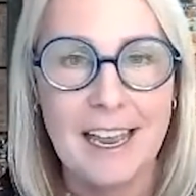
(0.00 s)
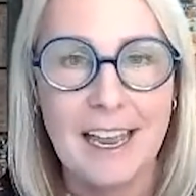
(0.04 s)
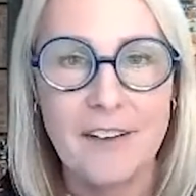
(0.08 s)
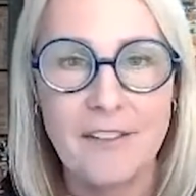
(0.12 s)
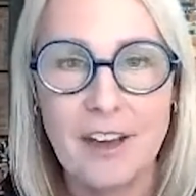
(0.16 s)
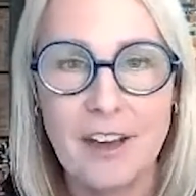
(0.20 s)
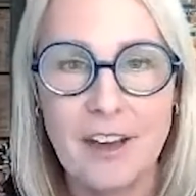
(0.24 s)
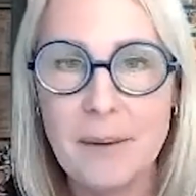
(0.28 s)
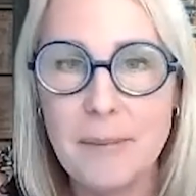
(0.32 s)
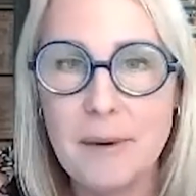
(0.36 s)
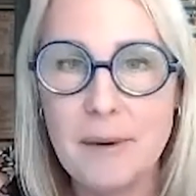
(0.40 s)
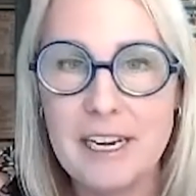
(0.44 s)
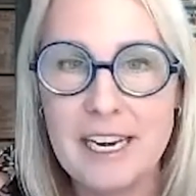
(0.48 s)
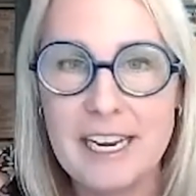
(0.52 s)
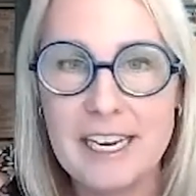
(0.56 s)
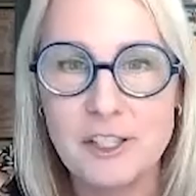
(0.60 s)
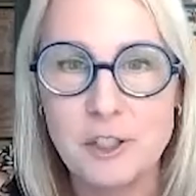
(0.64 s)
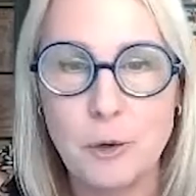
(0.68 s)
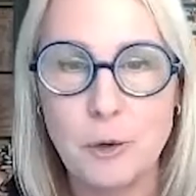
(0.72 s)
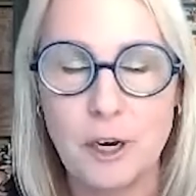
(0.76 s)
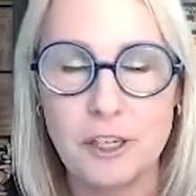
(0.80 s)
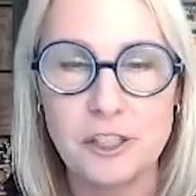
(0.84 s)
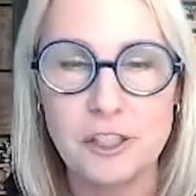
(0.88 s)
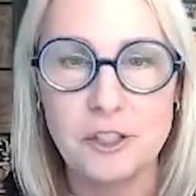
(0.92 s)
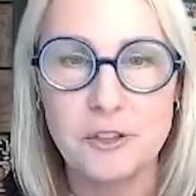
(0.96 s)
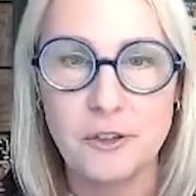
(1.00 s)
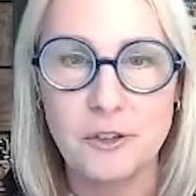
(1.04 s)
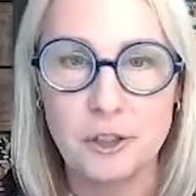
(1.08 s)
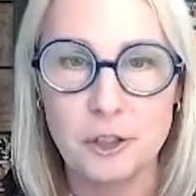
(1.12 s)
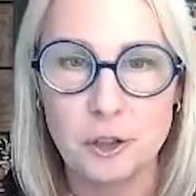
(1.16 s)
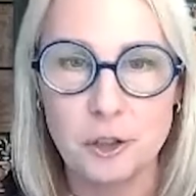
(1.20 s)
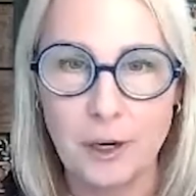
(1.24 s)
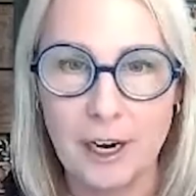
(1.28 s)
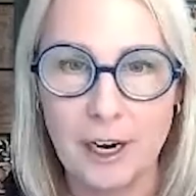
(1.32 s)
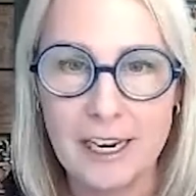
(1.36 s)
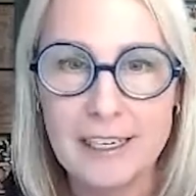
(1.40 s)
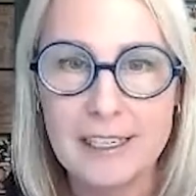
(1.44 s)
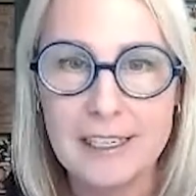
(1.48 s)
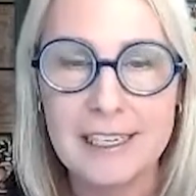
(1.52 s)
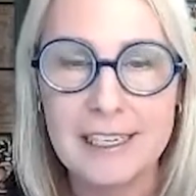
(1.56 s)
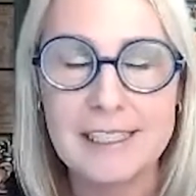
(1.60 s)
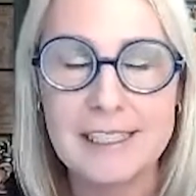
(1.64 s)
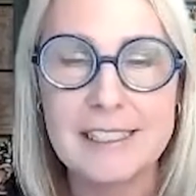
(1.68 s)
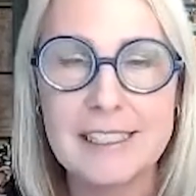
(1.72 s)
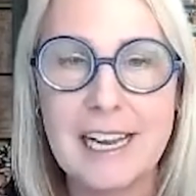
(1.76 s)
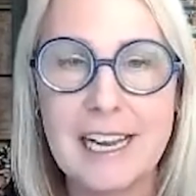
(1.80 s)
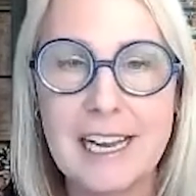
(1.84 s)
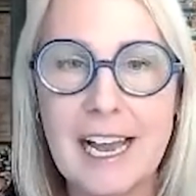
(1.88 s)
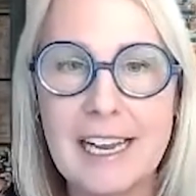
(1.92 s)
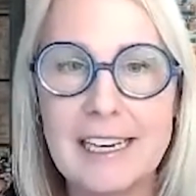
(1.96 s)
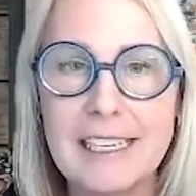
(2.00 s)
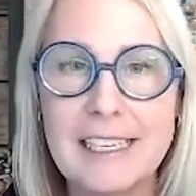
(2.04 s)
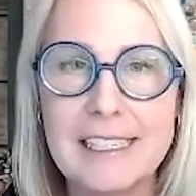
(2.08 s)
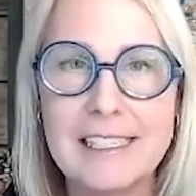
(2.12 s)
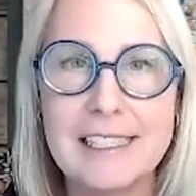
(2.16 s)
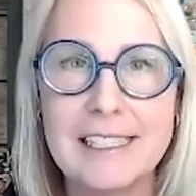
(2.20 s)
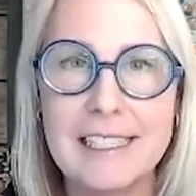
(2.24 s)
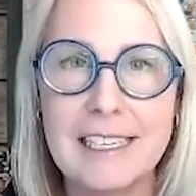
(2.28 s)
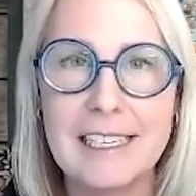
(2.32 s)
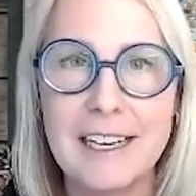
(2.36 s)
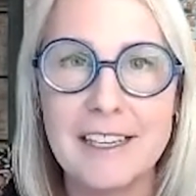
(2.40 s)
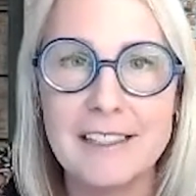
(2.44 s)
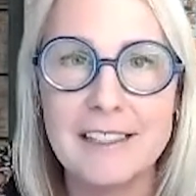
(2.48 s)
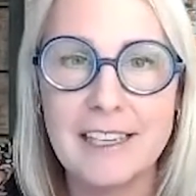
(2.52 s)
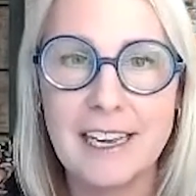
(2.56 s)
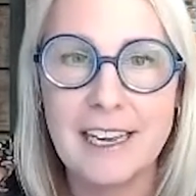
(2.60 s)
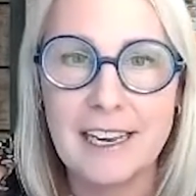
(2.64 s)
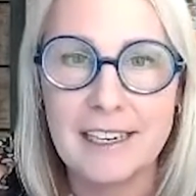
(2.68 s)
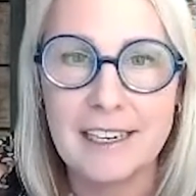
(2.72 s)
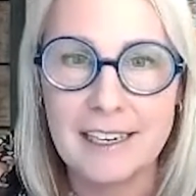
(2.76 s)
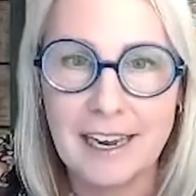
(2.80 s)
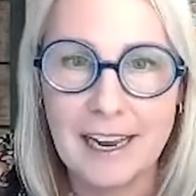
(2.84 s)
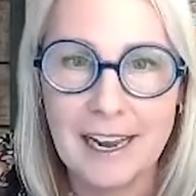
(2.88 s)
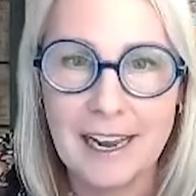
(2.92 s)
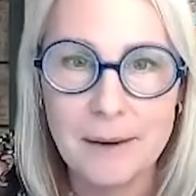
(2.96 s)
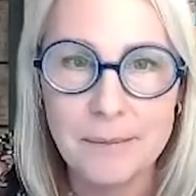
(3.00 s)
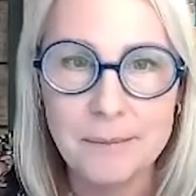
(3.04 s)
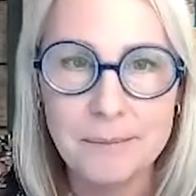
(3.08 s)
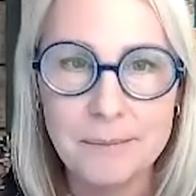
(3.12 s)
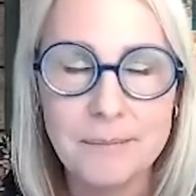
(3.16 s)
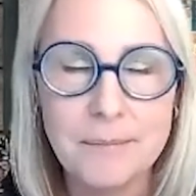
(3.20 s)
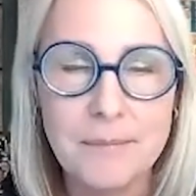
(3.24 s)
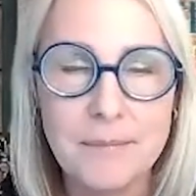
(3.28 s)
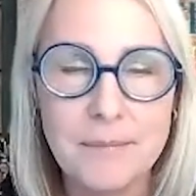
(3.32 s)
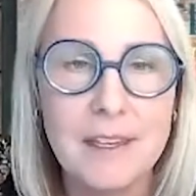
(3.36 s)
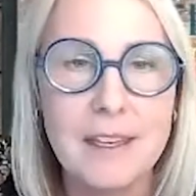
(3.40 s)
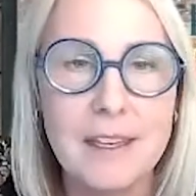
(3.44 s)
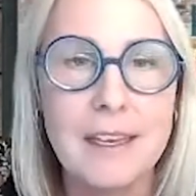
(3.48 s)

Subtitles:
if anybody has questions for Trent, it's cotneycl.com.